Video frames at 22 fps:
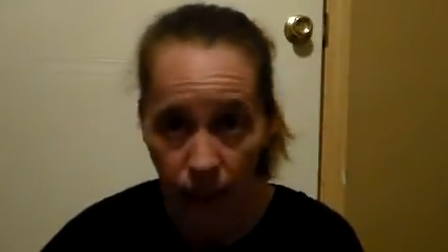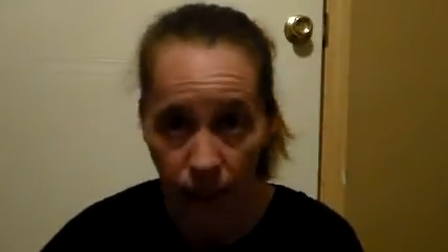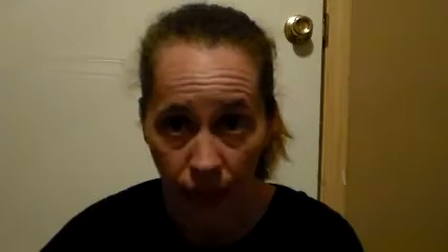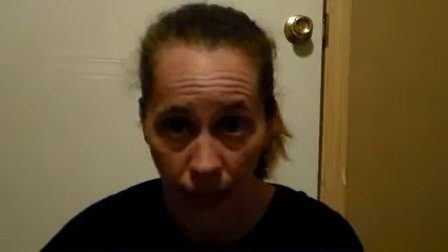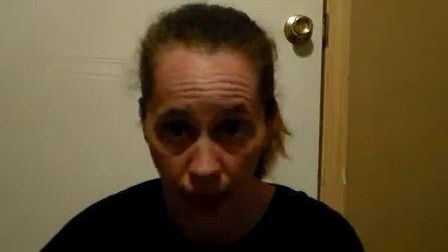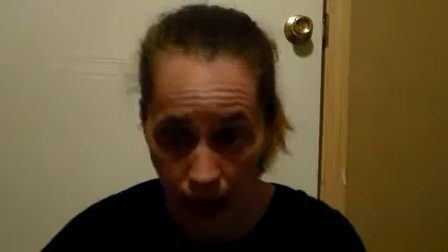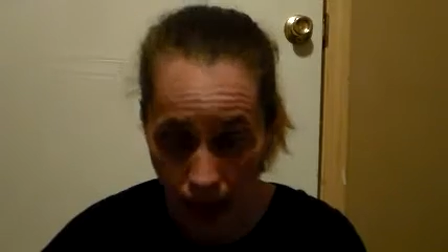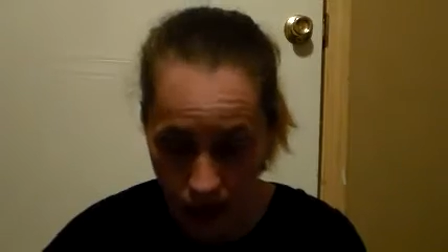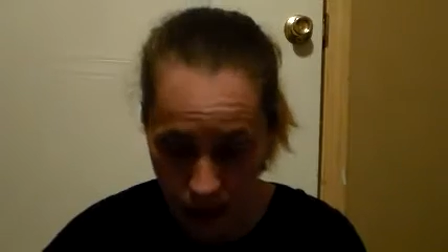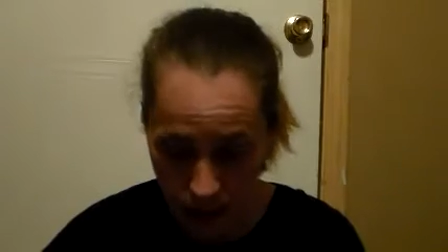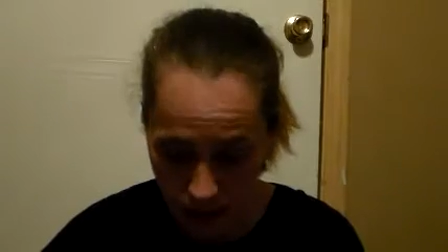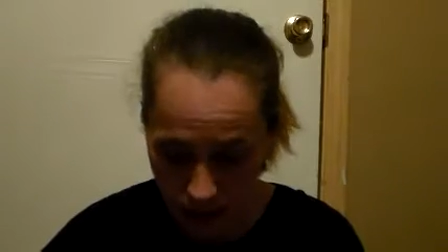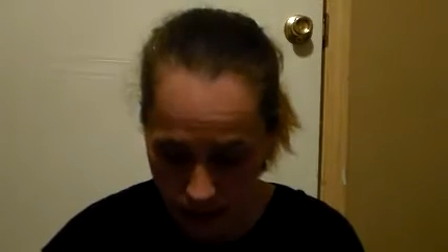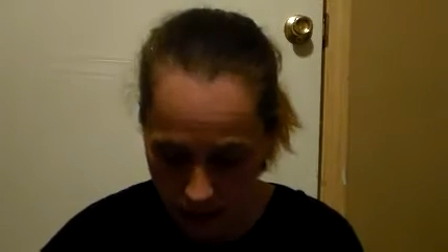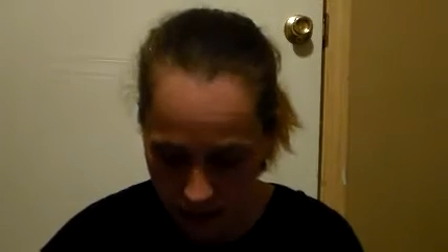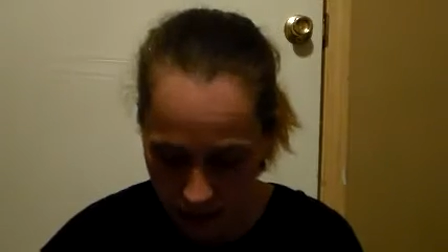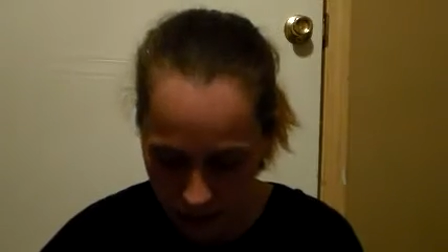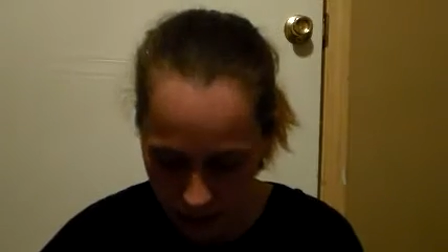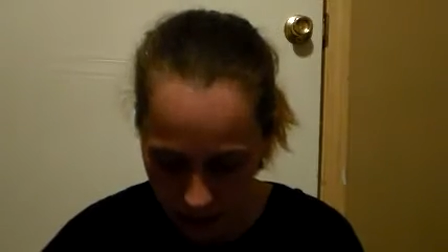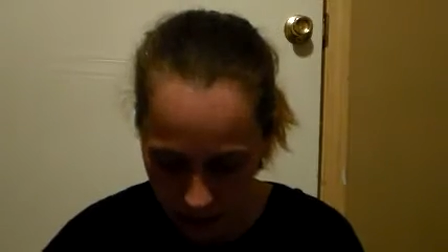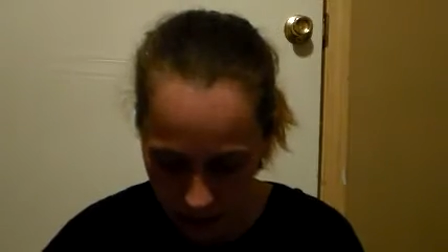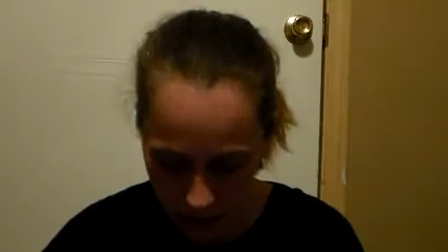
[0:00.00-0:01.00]
to get
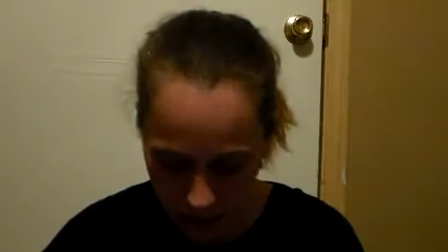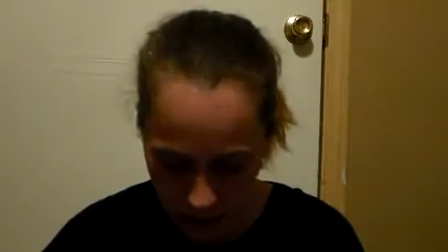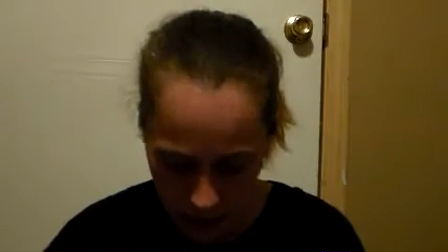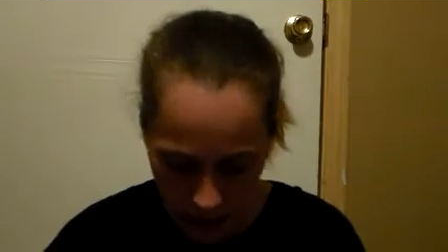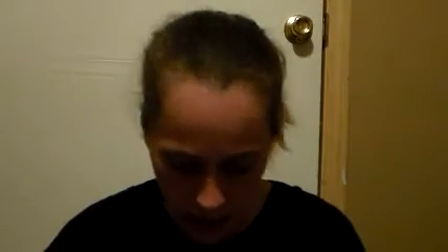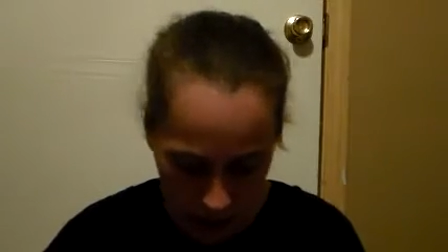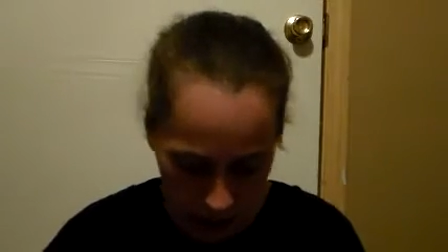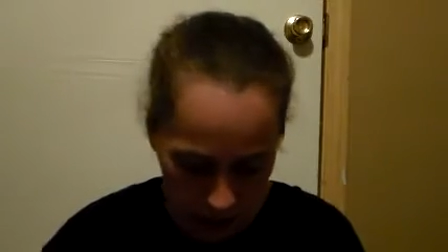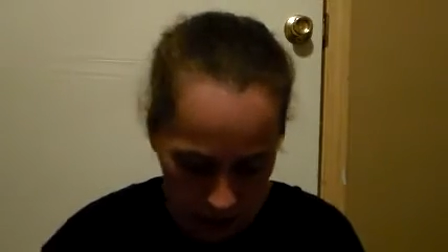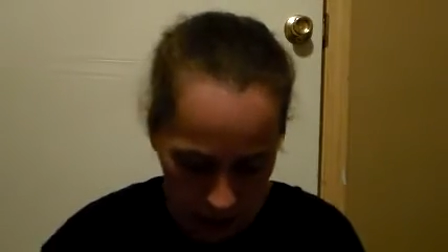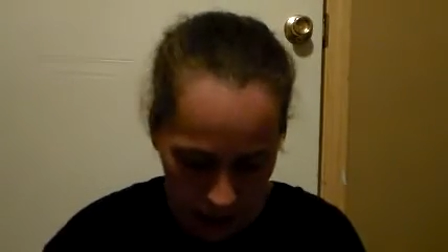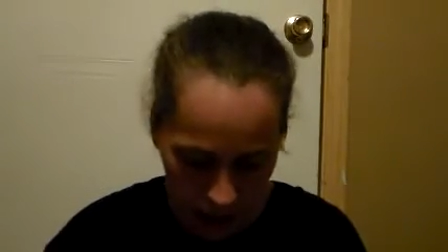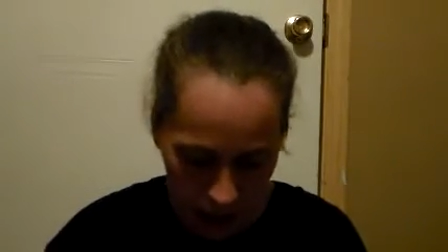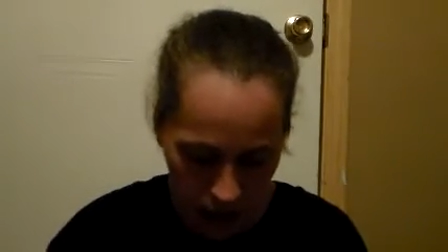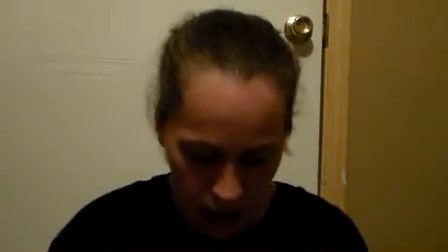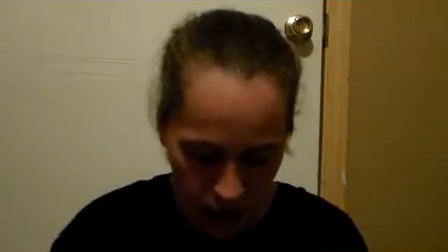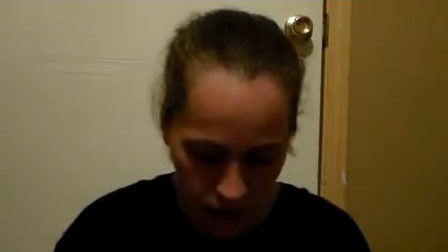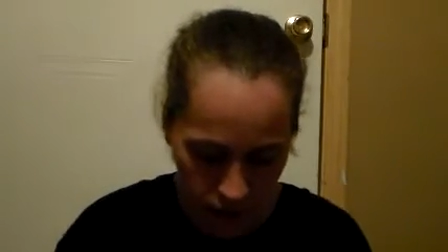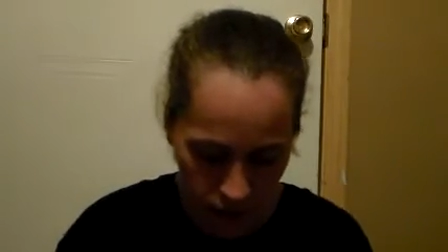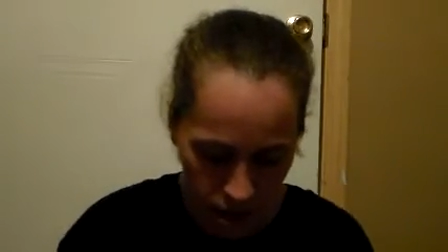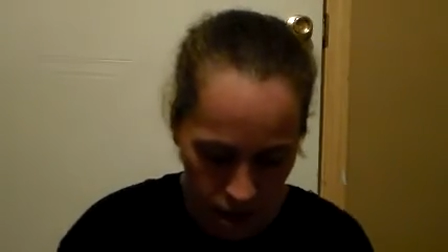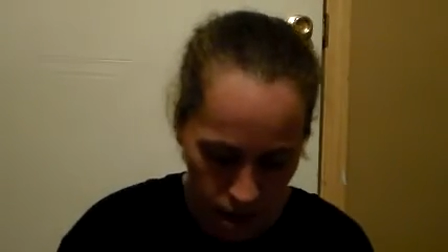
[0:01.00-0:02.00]
that. And then I
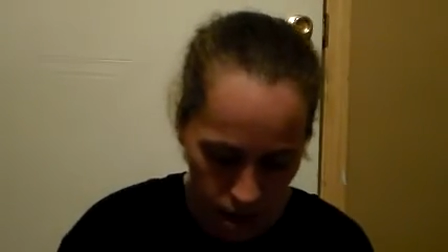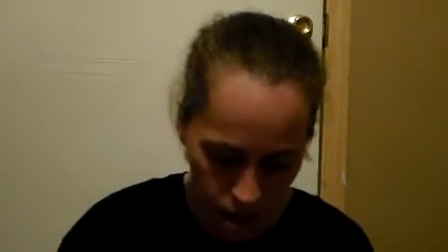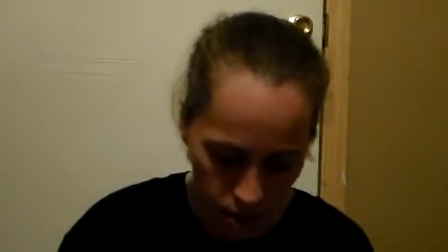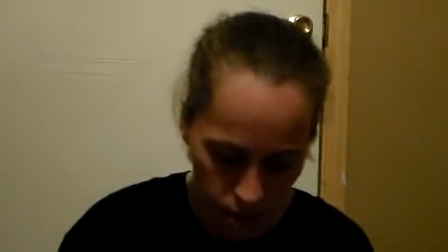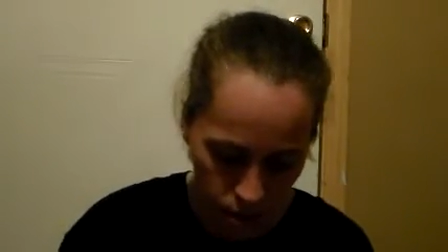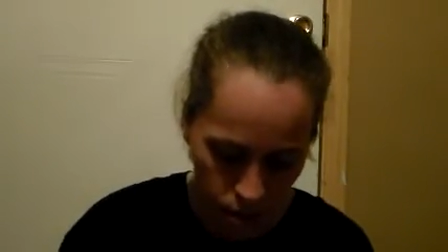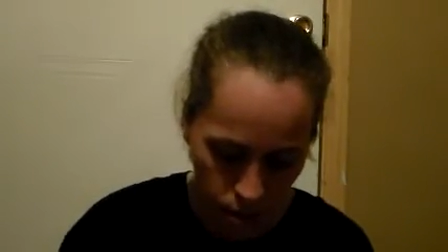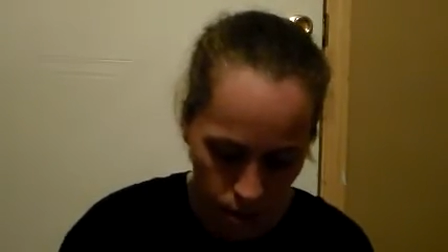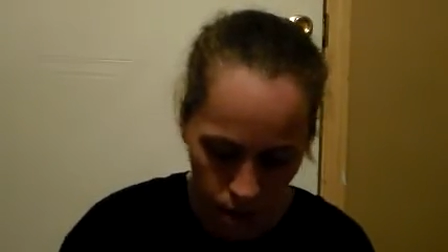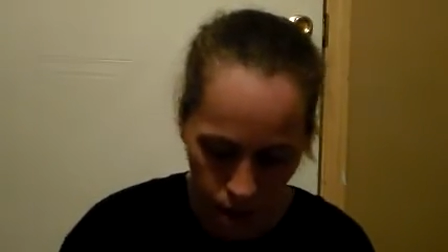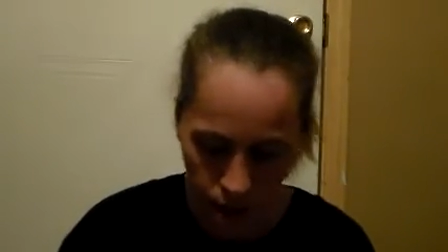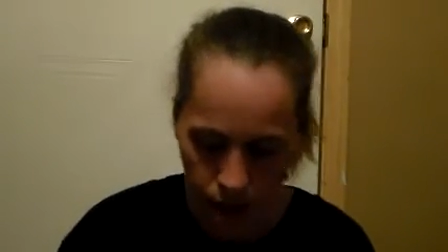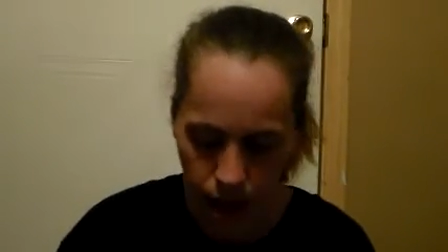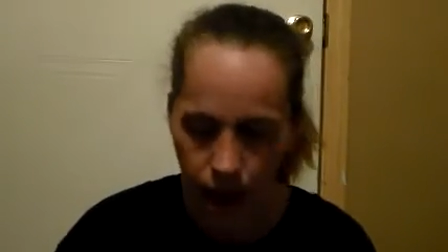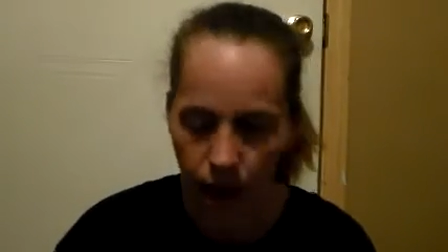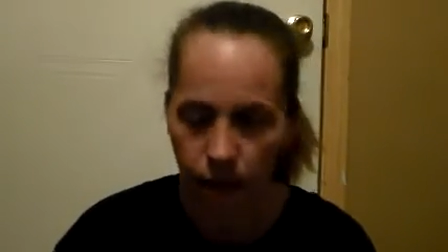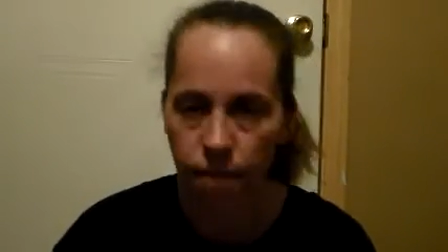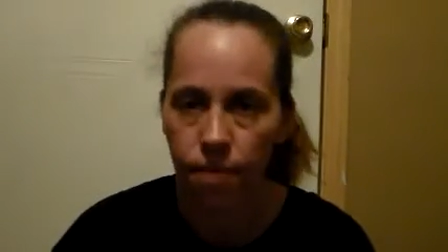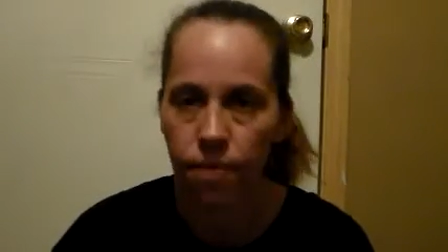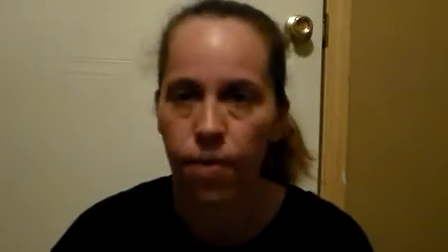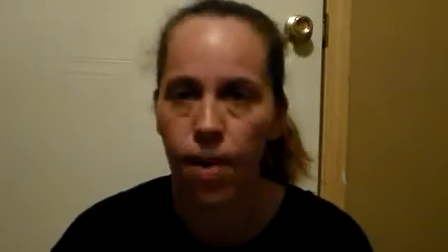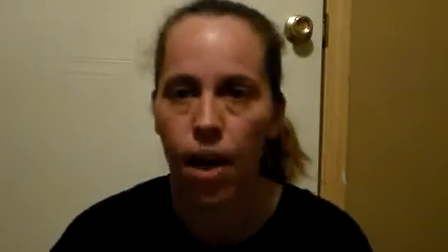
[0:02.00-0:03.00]
think I have another
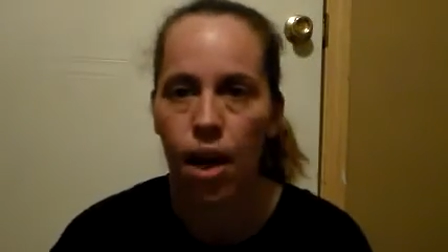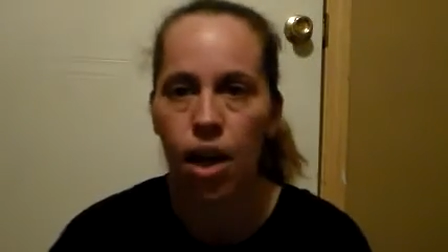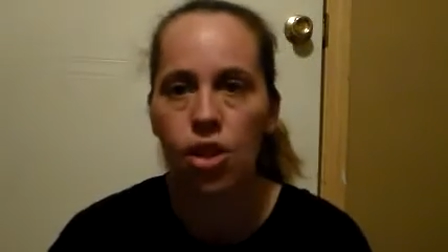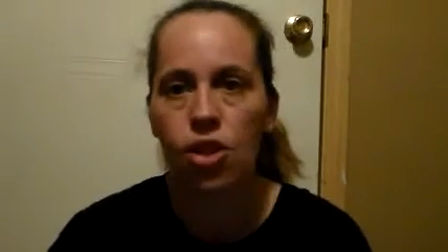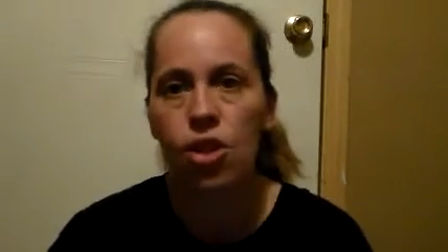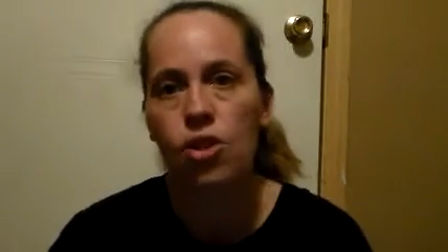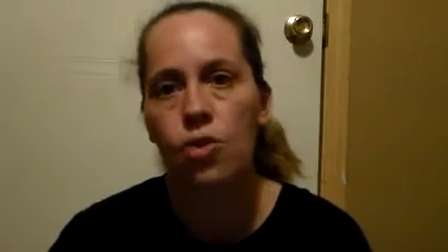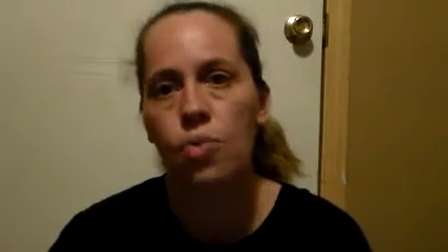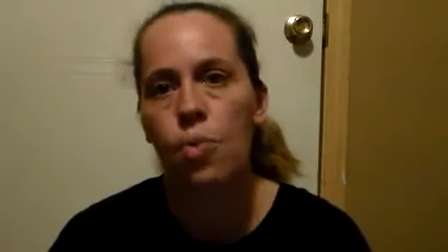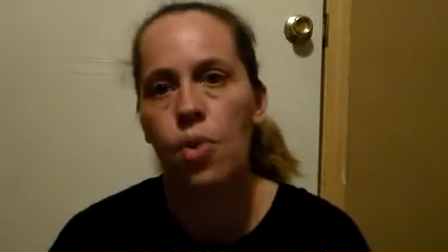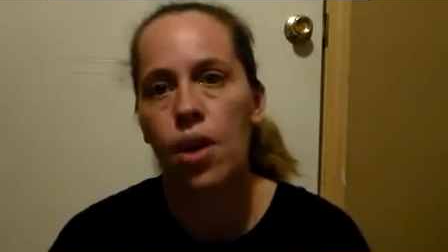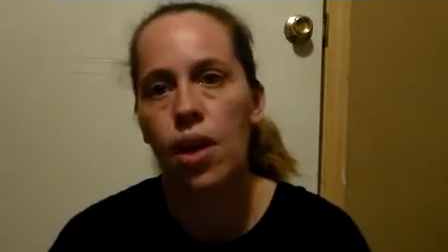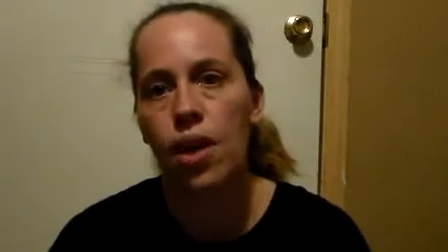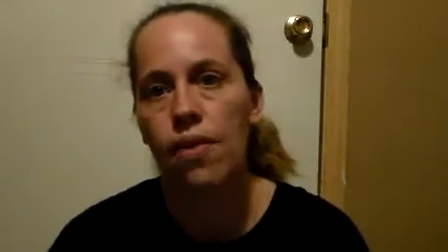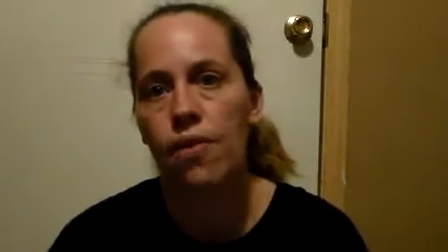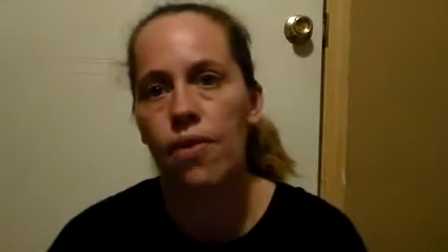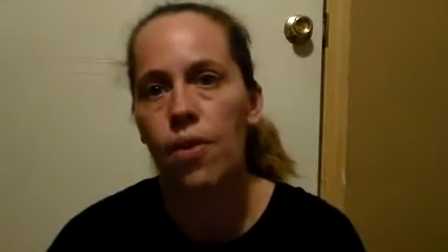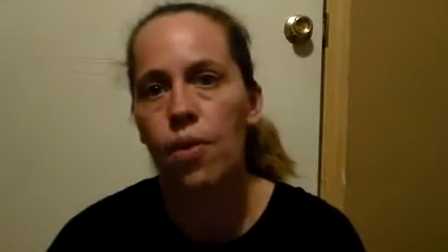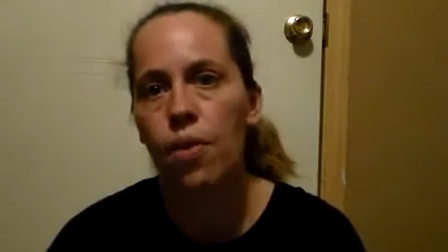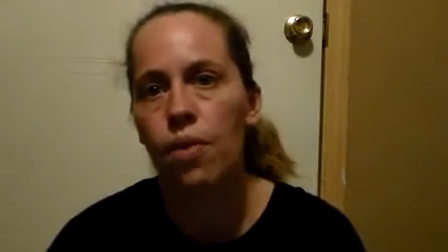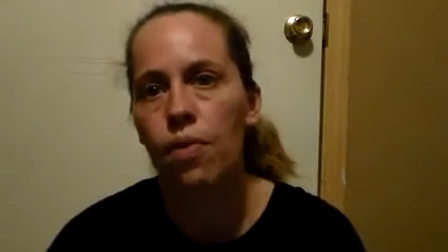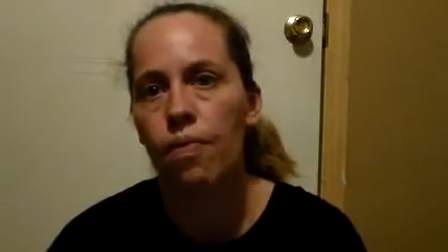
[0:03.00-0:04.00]
one that I've uh, just
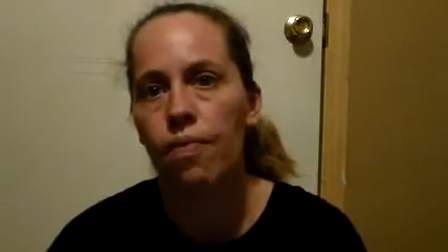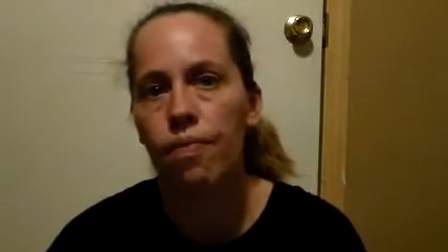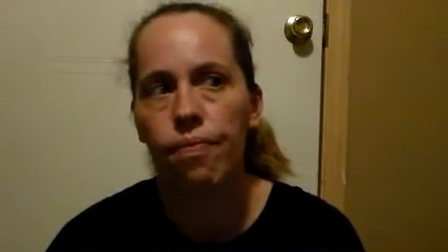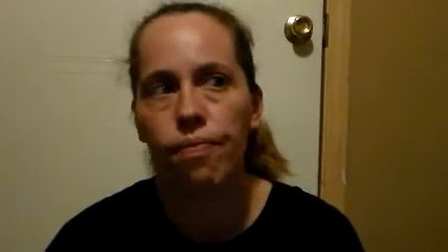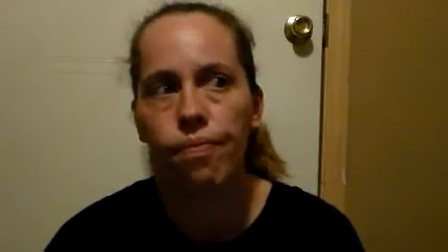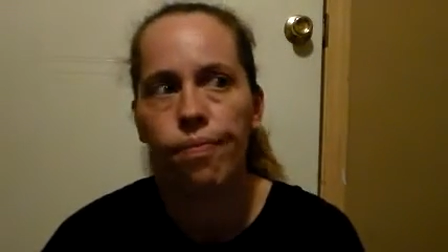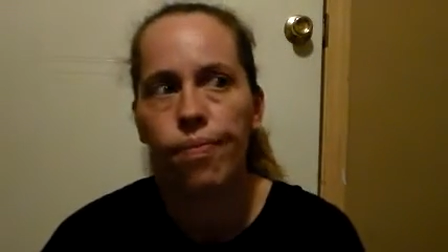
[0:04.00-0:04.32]
won. If you,